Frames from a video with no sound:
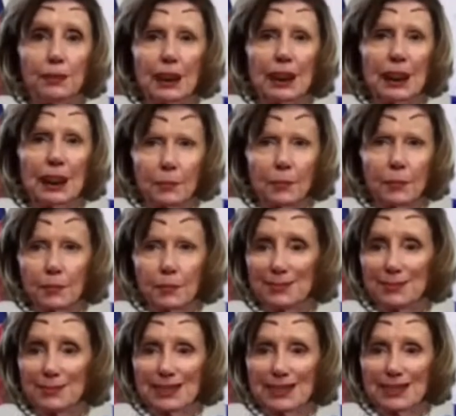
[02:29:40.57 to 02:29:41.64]
what? Uh,
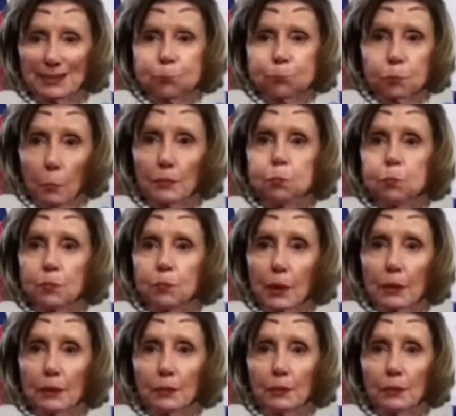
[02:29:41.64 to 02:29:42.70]
uh, what, you never, you
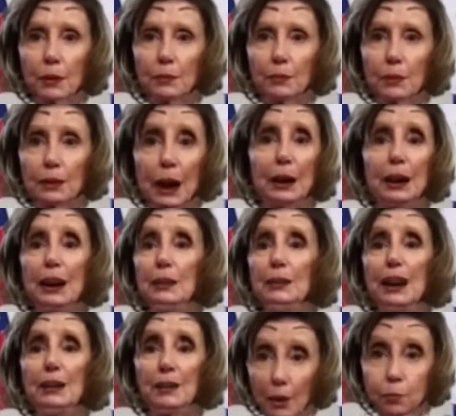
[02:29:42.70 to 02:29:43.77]
never heard of MC Hammer?
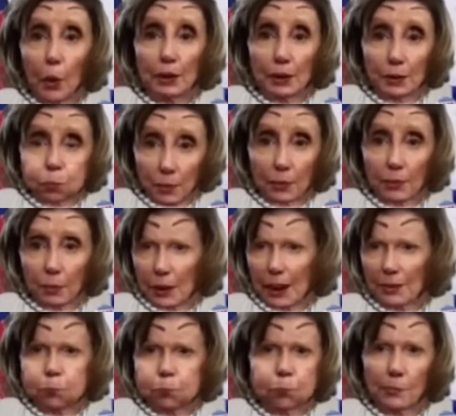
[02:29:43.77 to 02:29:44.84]
Well, yeah, I've
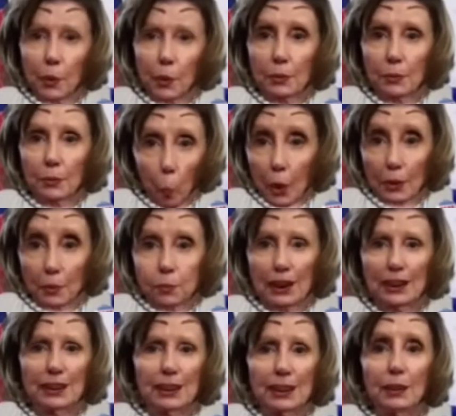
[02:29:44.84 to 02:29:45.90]
heard of MC Hammer.
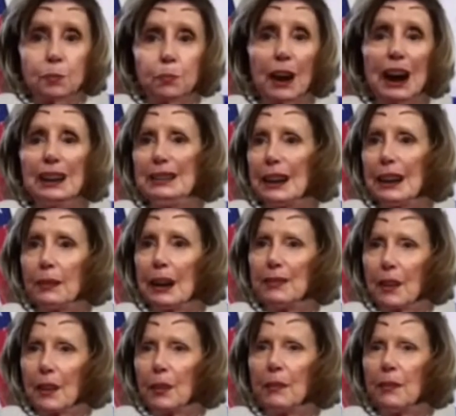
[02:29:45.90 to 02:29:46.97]
Hey, here, here's a question for you,
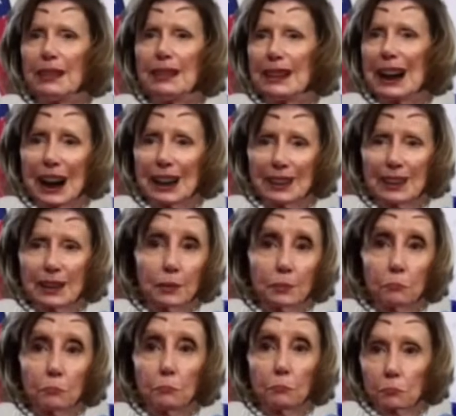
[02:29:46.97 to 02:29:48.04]
all right?
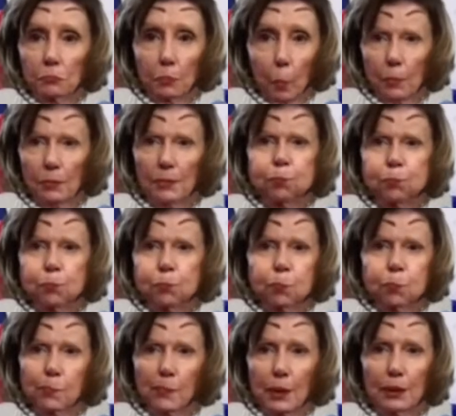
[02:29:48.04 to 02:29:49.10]
Why, why isn't anyone
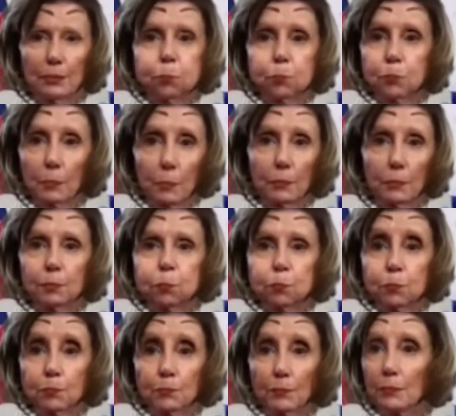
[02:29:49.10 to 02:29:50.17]
asking about Trump's
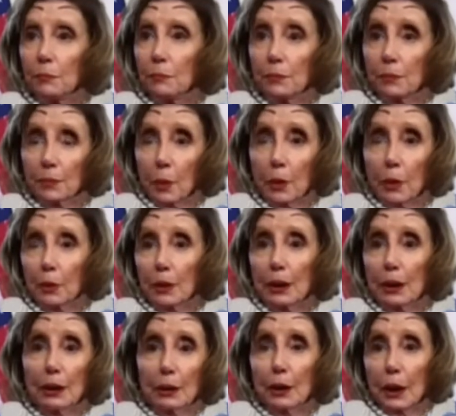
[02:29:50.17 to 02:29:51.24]
taxes? House
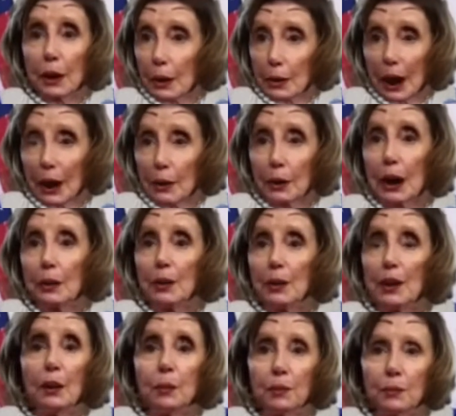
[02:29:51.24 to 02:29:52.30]
drinker, this just seems all
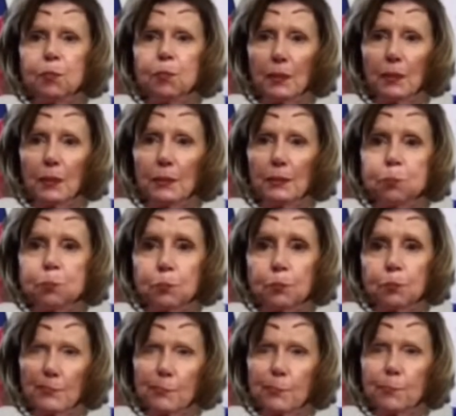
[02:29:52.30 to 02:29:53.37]
too coincidental.
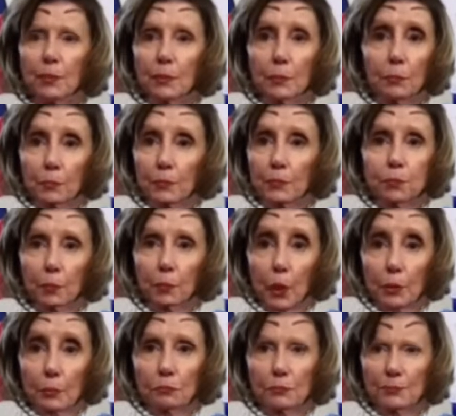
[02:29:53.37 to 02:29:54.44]
Oh, yeah? Uh, uh how,
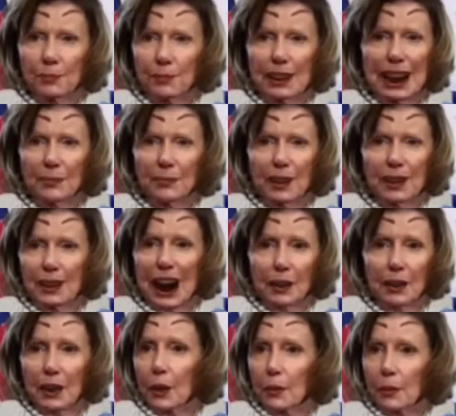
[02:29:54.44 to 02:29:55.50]
how so? Well,
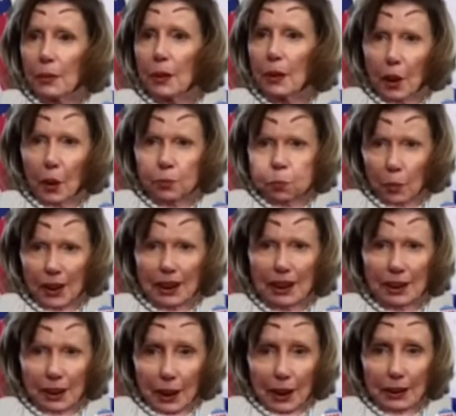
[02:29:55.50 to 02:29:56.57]
midterms are just
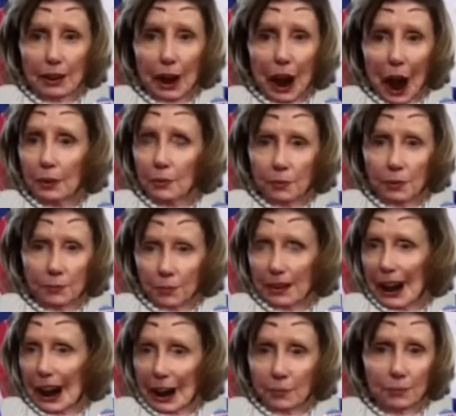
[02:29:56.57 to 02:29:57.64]
days away. How
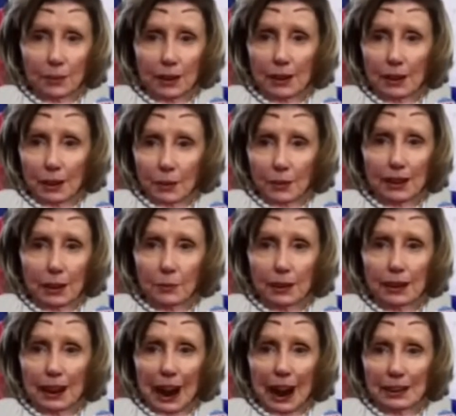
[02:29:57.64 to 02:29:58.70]
dare you? You
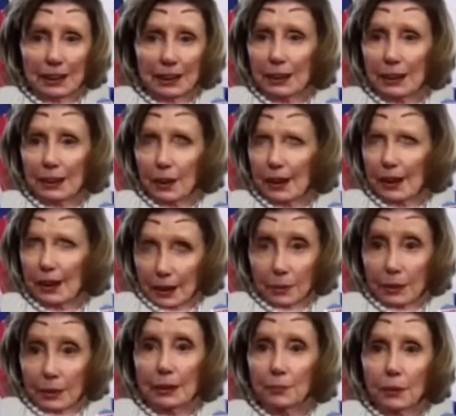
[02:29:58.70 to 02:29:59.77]
really think I
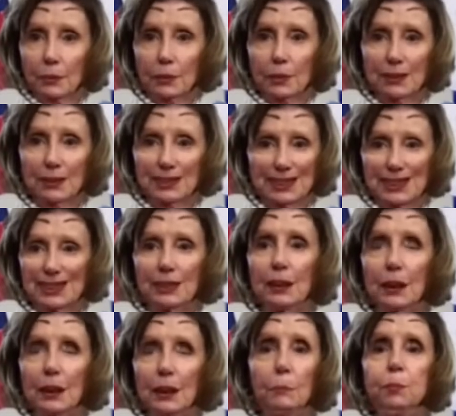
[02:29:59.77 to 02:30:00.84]
would be able to do
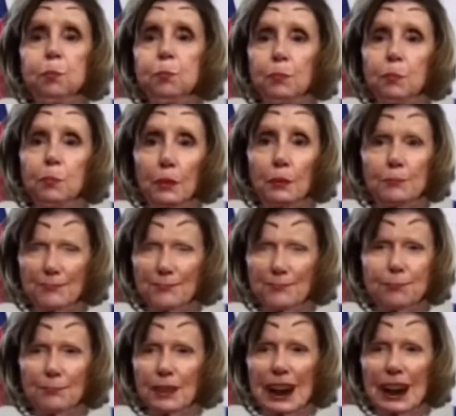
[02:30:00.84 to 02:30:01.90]
something like this for
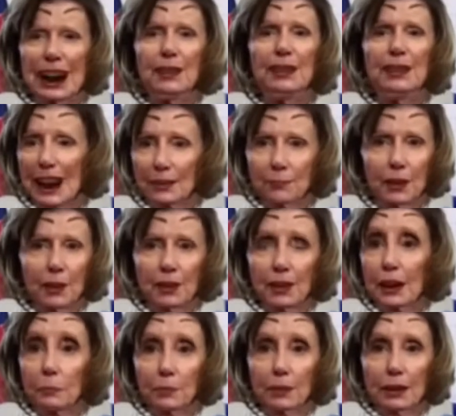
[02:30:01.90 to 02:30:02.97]
sympathy votes?
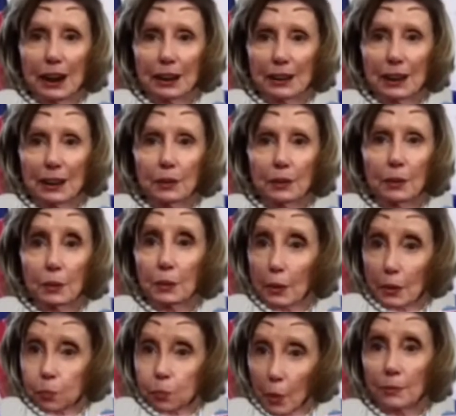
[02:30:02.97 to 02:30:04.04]
well, I mean, it
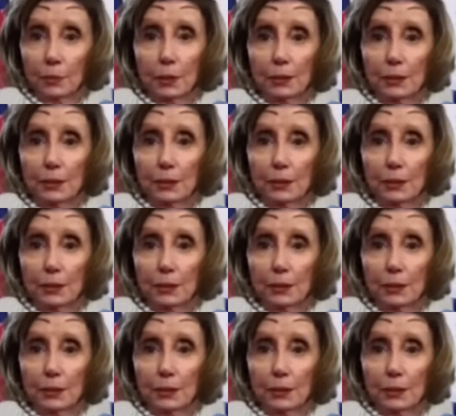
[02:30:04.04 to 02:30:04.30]
is, you know.